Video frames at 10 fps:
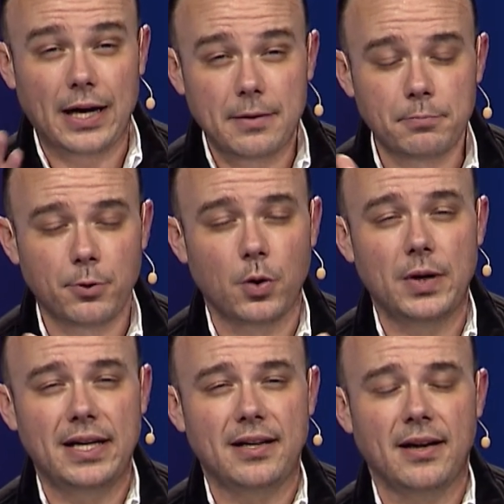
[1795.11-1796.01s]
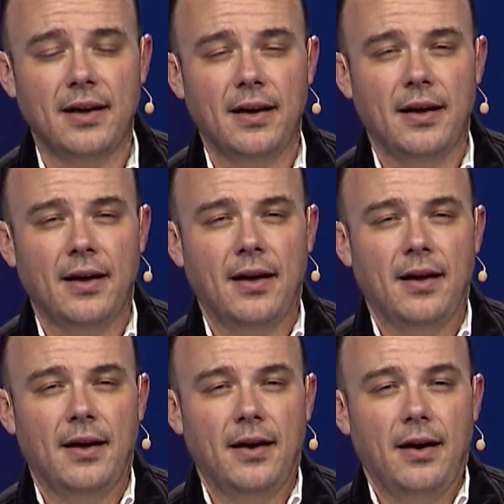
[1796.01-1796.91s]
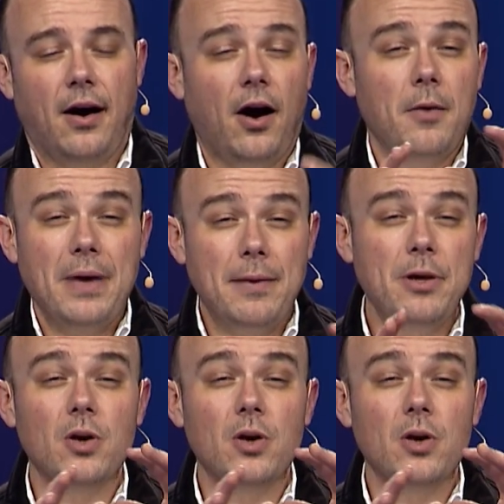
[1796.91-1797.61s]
unemployed, or maybe